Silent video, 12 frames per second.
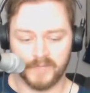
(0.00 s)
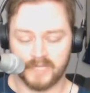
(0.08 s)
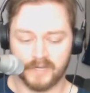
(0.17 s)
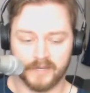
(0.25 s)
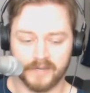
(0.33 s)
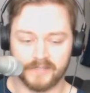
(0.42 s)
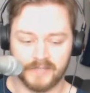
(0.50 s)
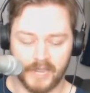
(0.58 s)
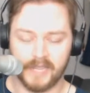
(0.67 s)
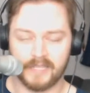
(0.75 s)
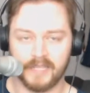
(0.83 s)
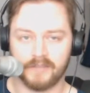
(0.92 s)
Because
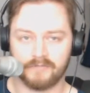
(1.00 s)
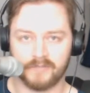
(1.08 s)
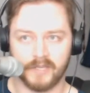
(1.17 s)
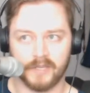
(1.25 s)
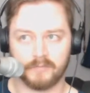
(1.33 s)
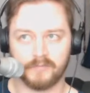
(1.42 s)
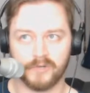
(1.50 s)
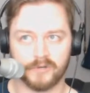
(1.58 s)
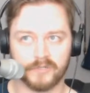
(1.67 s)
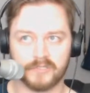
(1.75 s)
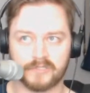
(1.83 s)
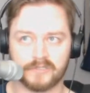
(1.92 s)
I gave them
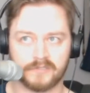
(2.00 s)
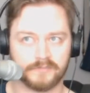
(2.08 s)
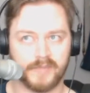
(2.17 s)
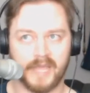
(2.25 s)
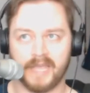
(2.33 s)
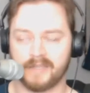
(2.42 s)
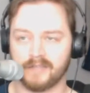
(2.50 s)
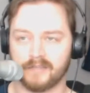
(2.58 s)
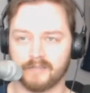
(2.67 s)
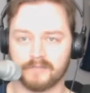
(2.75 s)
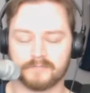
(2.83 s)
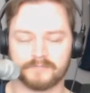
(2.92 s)
notice back
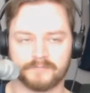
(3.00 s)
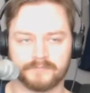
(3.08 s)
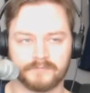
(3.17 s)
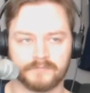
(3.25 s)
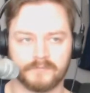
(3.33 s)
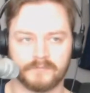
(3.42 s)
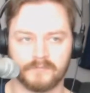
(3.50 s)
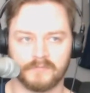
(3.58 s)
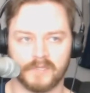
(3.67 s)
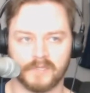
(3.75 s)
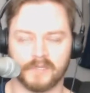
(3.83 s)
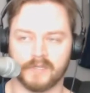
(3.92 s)
in,
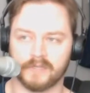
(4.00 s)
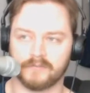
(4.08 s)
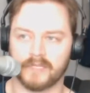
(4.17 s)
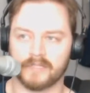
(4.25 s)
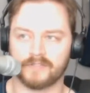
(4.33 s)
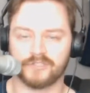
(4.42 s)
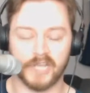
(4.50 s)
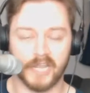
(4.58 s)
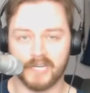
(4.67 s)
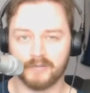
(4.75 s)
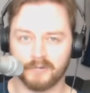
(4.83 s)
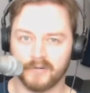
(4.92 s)
like
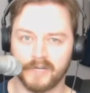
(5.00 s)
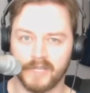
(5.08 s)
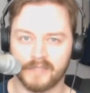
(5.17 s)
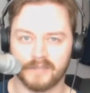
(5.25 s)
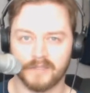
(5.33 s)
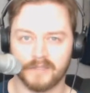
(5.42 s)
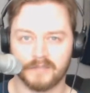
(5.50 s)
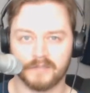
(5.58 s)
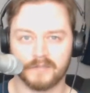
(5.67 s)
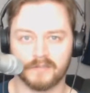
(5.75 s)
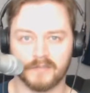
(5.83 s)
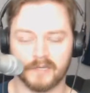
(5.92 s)
January, I think.
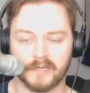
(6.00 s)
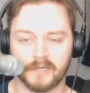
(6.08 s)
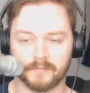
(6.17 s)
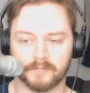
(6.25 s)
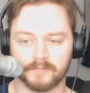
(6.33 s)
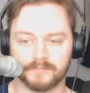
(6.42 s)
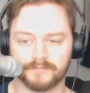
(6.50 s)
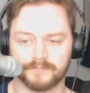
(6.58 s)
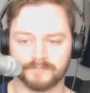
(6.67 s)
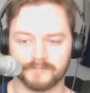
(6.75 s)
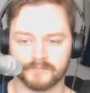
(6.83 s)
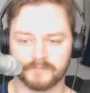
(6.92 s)
And
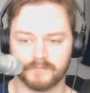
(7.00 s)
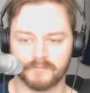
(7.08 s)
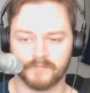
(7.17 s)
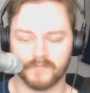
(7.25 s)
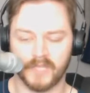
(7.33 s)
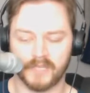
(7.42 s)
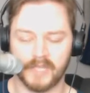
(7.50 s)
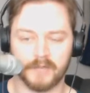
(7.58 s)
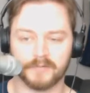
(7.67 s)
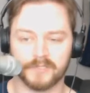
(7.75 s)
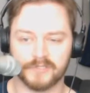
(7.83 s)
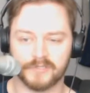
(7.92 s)

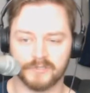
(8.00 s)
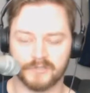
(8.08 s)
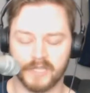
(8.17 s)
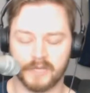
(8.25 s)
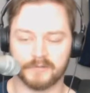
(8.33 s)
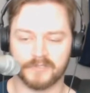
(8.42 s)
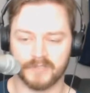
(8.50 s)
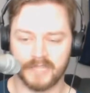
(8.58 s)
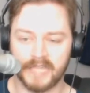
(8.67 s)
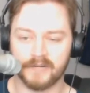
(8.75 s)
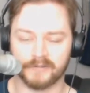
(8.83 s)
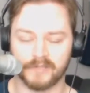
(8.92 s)
that was
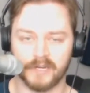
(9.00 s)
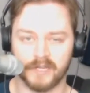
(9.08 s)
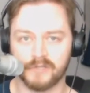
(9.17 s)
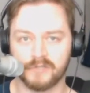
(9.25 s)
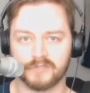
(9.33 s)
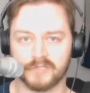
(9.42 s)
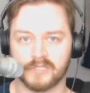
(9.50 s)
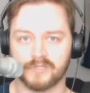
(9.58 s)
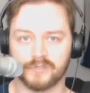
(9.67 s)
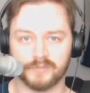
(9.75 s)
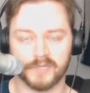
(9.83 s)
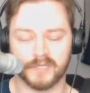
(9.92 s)
later than I usually
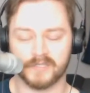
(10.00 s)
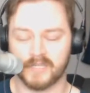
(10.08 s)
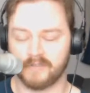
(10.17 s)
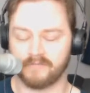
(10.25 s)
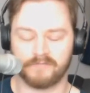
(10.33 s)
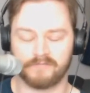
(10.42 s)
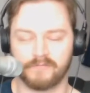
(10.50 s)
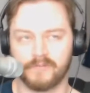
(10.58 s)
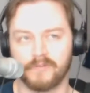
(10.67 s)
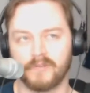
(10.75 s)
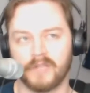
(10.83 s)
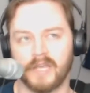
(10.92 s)
do, because I
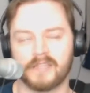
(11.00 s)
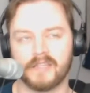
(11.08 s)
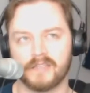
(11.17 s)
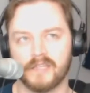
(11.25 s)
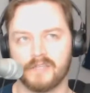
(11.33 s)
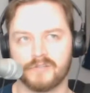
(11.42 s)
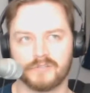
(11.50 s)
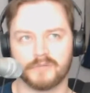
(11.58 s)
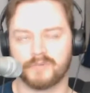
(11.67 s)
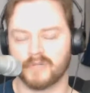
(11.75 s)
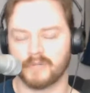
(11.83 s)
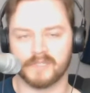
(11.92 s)
think they
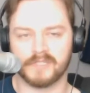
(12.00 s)
usually put